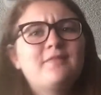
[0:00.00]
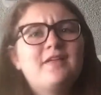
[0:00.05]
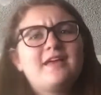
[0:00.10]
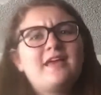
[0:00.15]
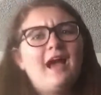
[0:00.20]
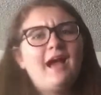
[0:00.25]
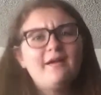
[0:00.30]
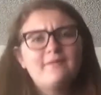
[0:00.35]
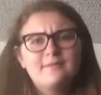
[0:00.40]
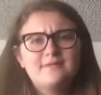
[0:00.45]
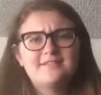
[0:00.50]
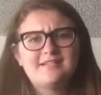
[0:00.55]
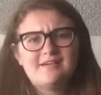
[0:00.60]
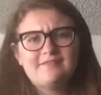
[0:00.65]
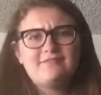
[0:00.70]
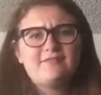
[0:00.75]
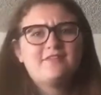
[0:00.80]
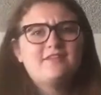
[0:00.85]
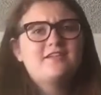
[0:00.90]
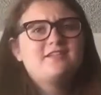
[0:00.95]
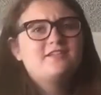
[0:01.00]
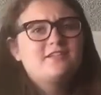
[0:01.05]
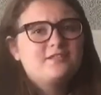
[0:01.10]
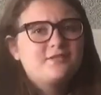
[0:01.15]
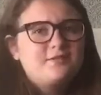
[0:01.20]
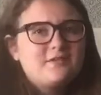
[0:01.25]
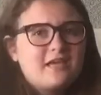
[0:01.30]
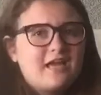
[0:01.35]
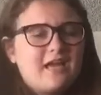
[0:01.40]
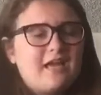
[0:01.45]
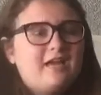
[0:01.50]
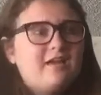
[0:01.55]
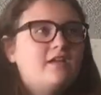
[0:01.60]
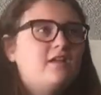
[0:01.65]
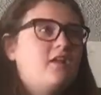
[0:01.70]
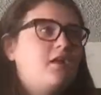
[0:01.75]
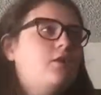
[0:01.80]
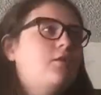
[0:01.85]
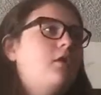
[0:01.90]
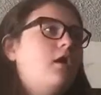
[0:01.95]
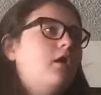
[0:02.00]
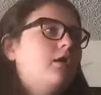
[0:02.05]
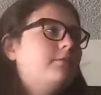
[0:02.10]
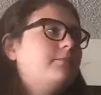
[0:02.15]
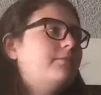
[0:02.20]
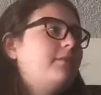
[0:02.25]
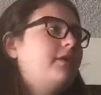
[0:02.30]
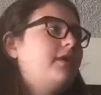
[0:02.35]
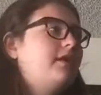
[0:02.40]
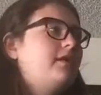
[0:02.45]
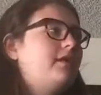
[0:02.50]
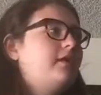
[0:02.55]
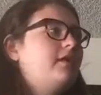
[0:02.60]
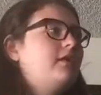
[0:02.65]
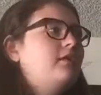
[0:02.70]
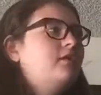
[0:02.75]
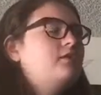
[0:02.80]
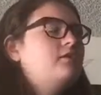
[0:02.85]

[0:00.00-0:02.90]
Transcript: Like I would definitely do it again, no heartbreak.